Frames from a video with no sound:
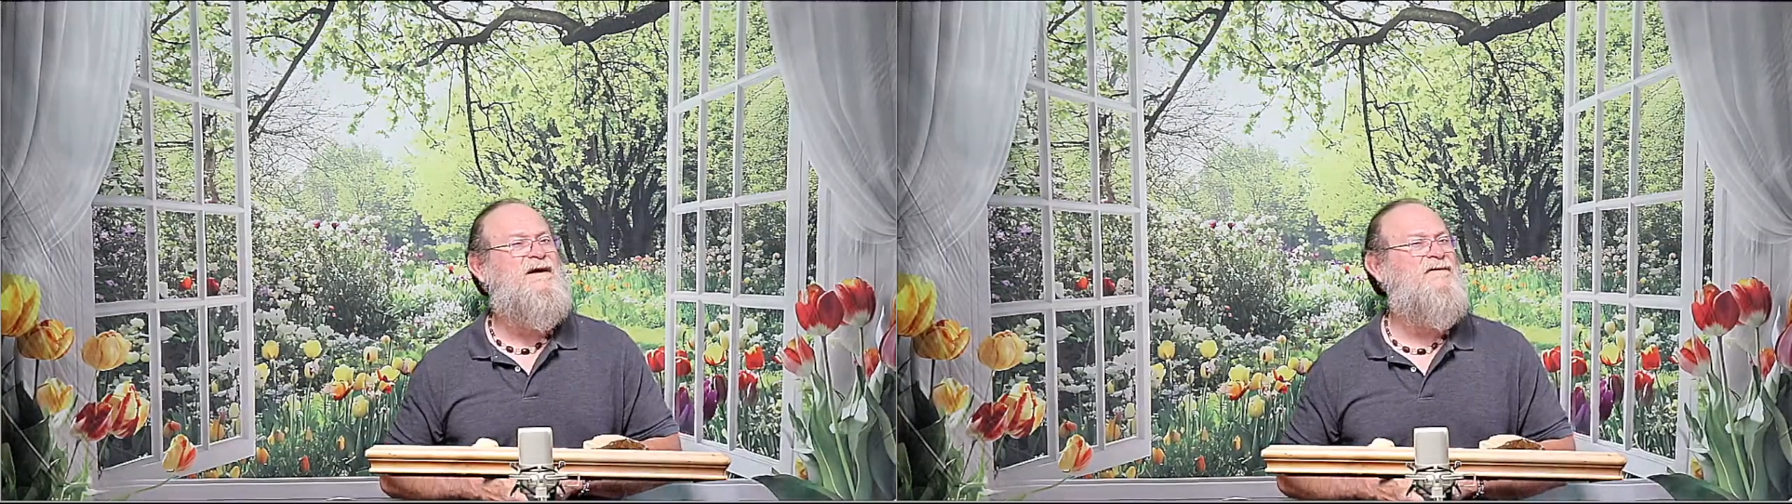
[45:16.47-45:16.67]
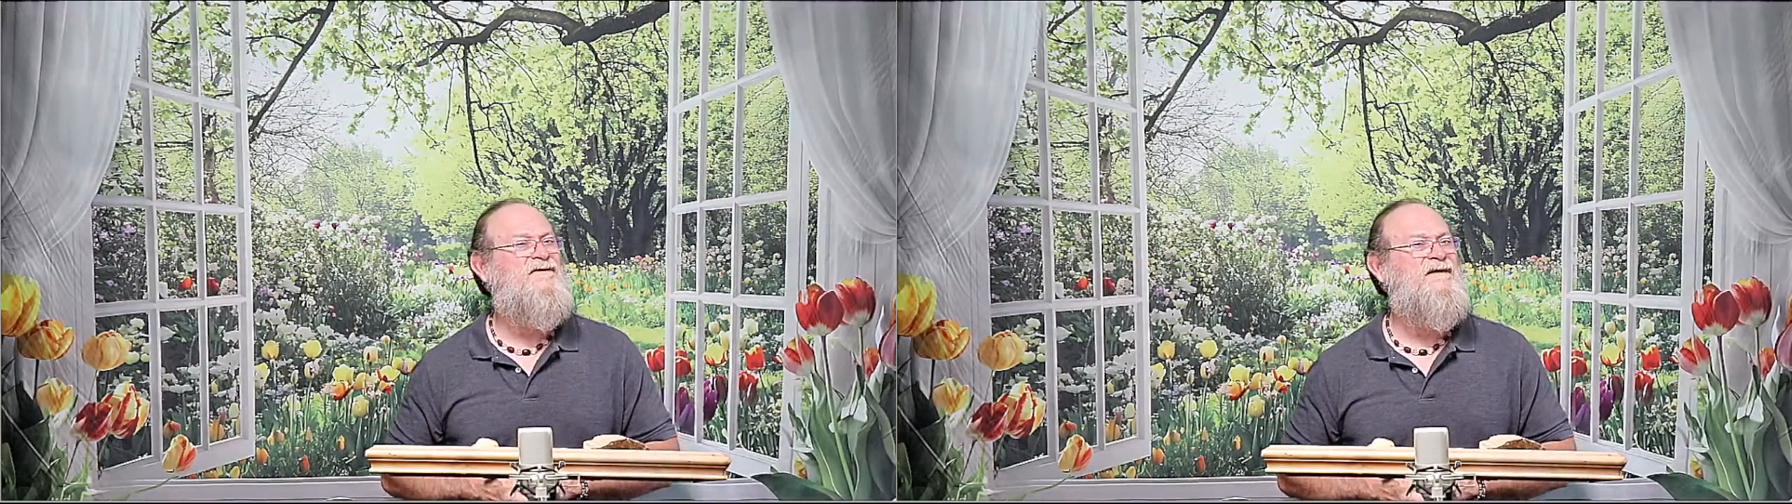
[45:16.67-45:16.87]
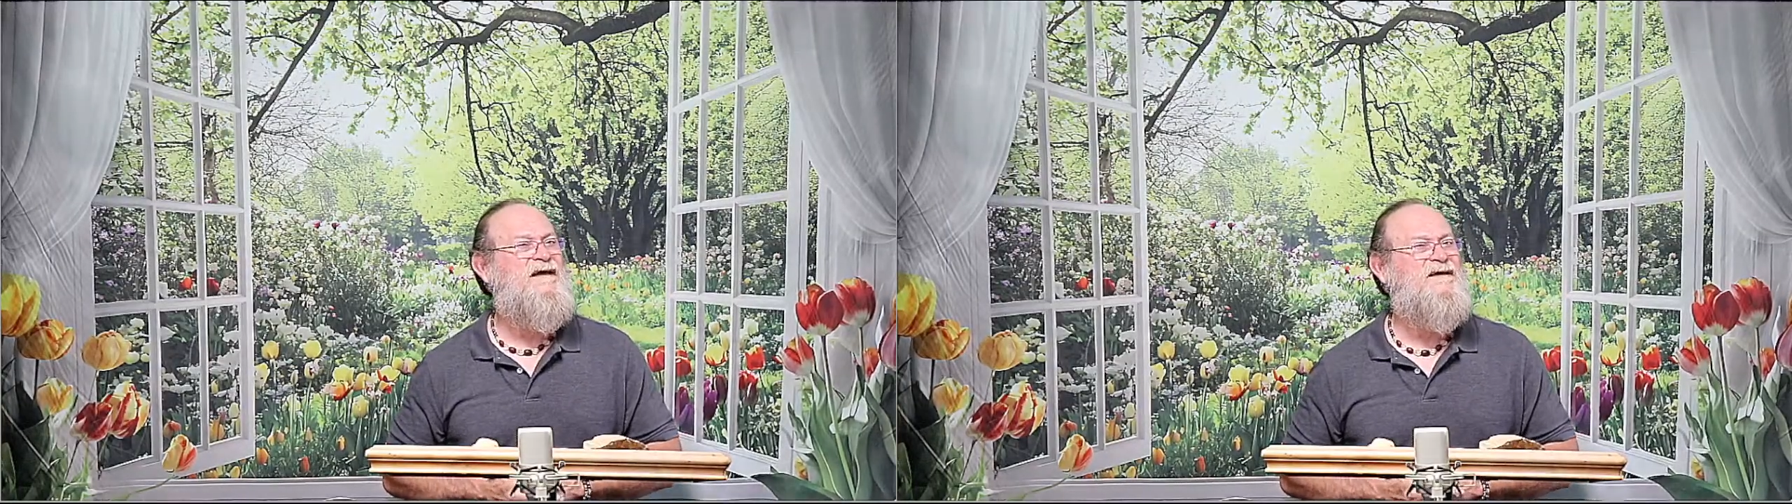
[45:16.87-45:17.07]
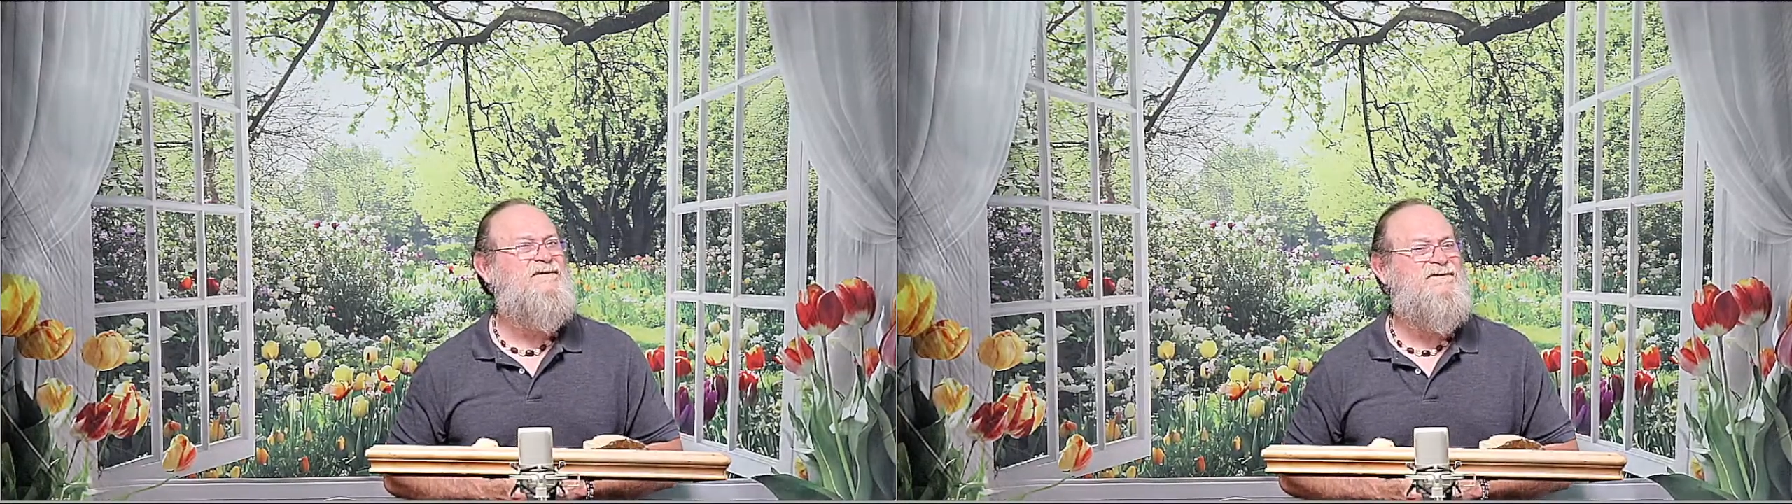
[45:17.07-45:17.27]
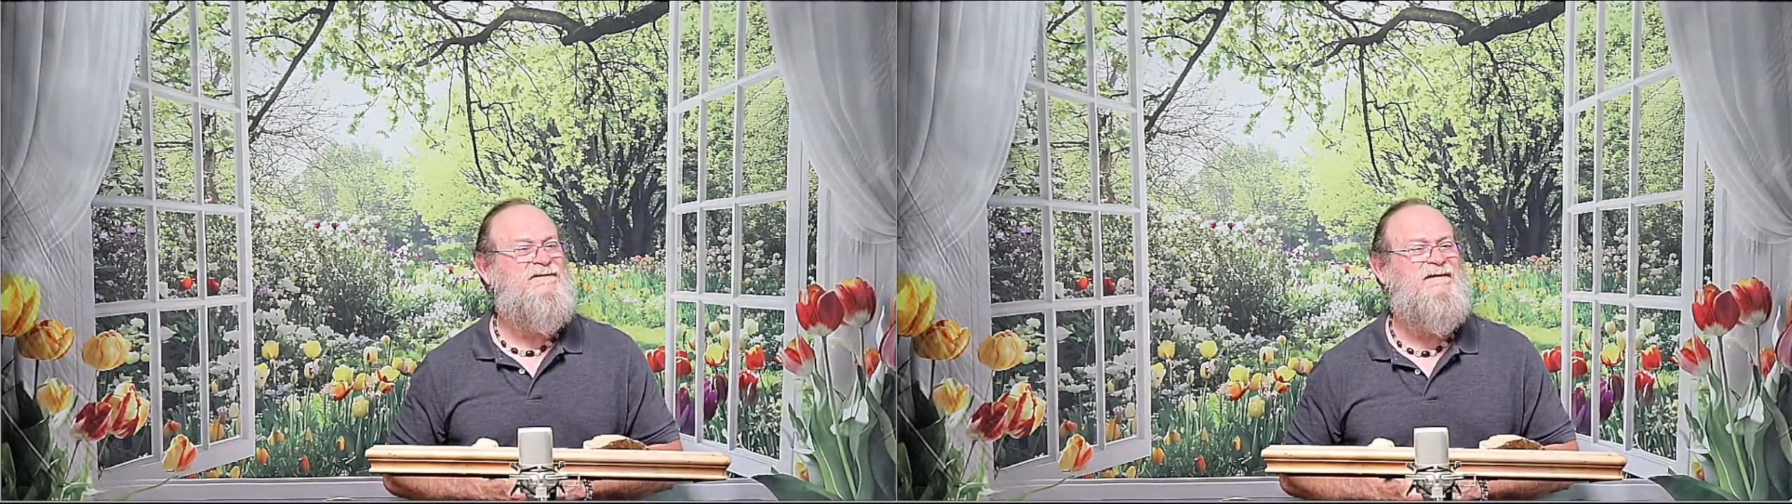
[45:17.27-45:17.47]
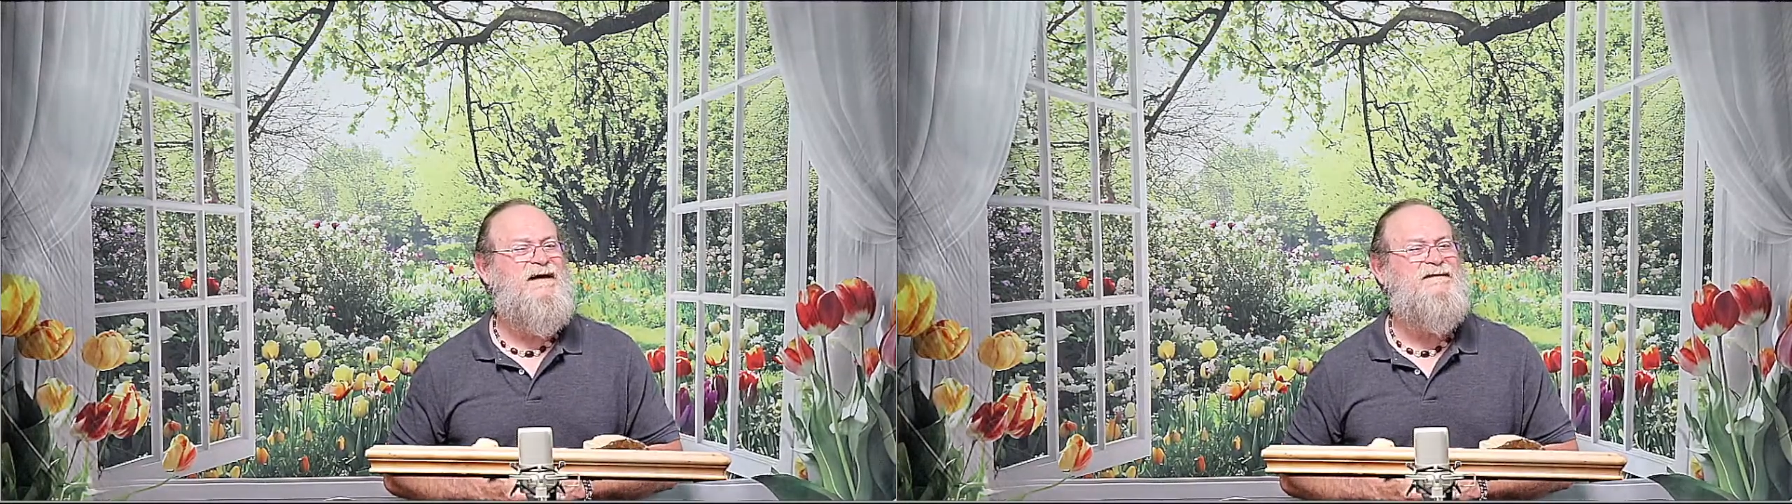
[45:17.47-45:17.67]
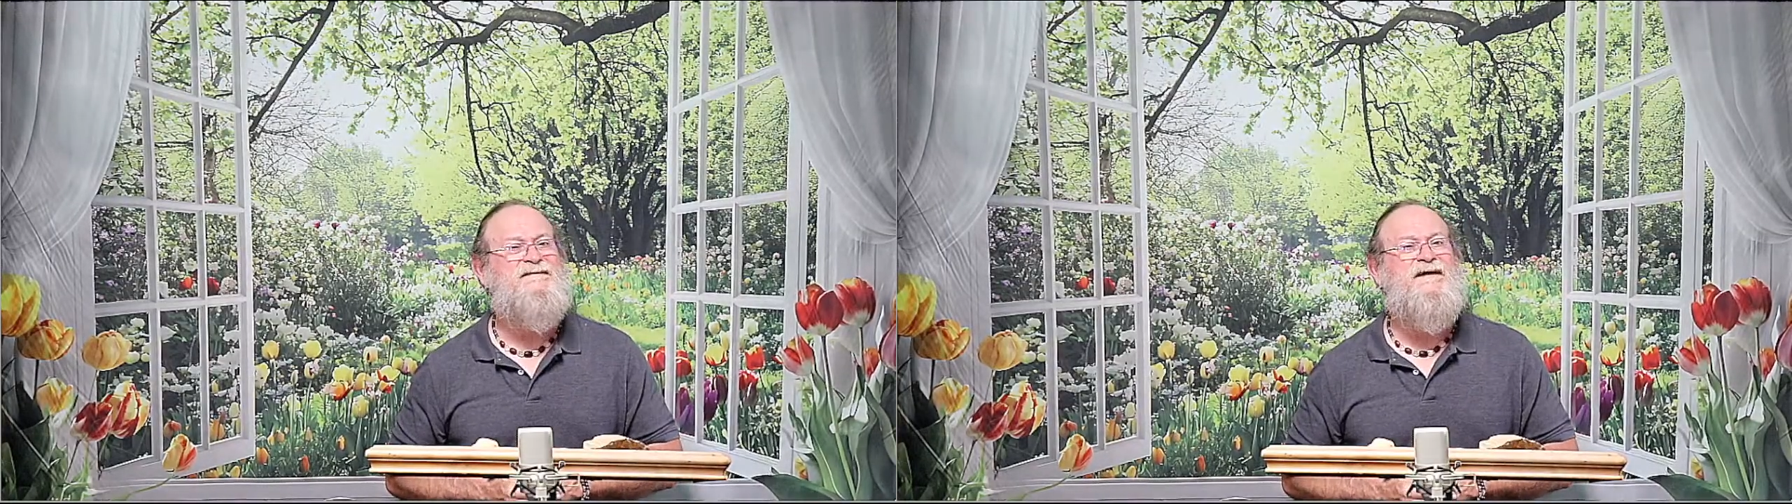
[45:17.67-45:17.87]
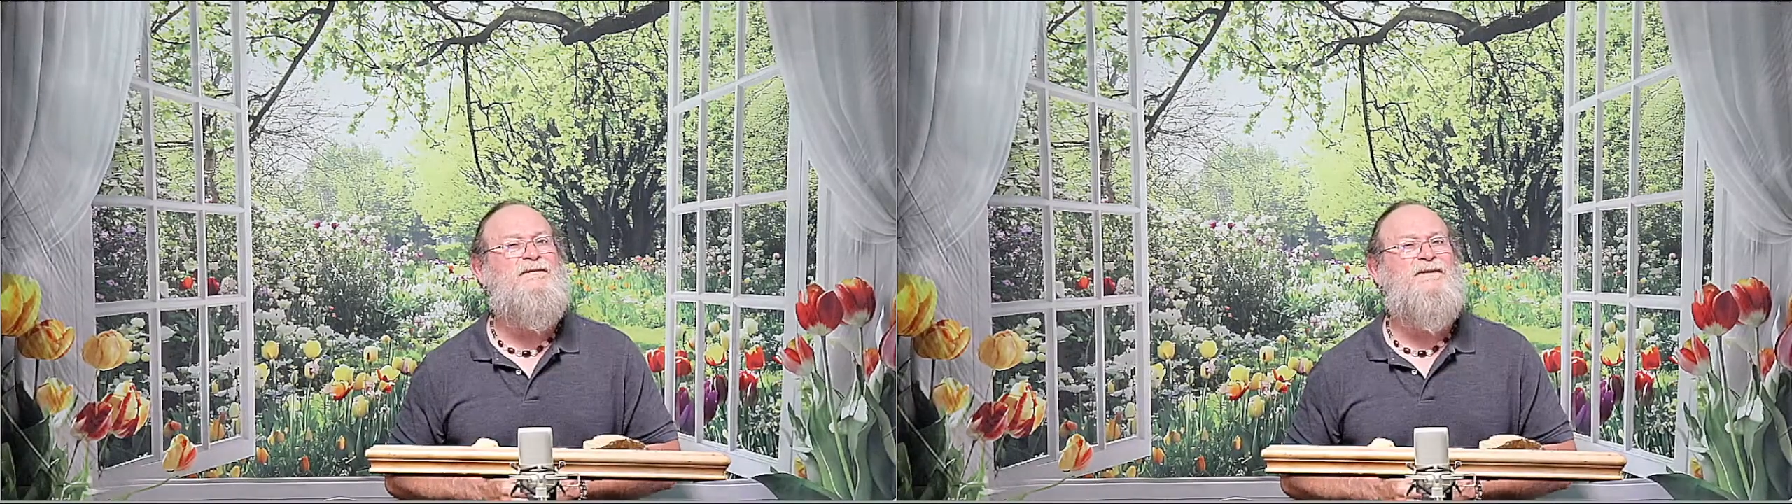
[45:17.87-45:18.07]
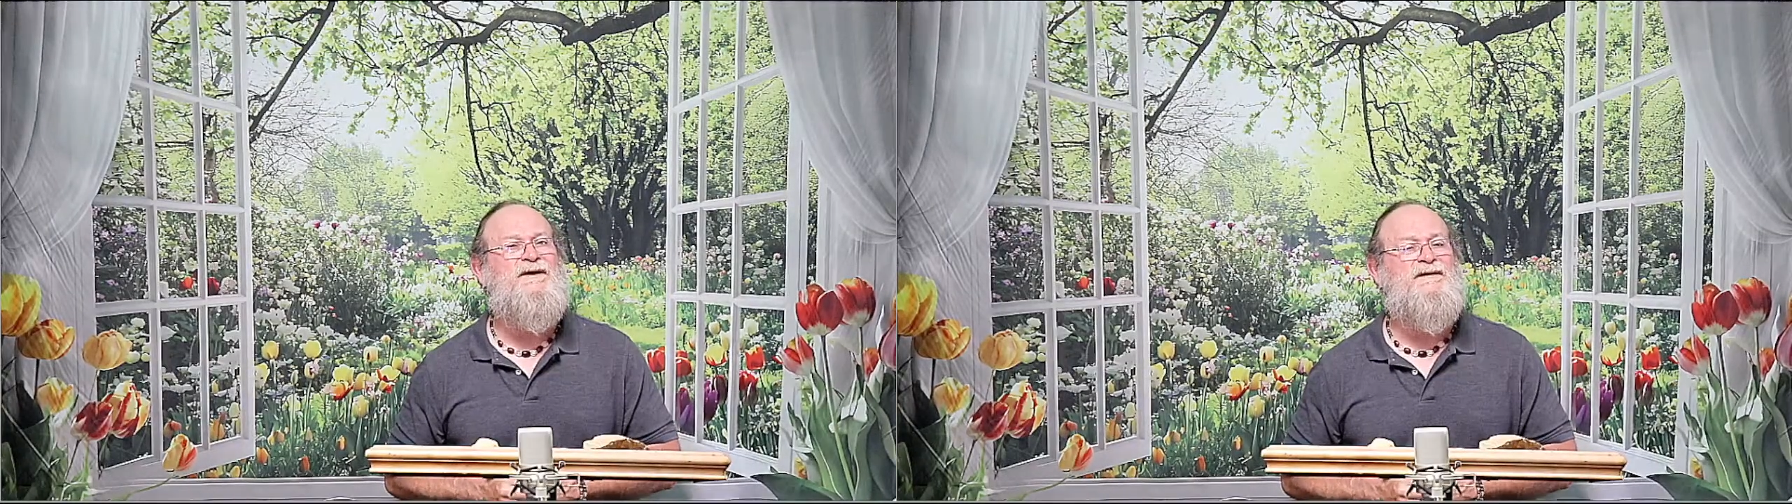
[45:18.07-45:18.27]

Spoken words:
for the answer to that statement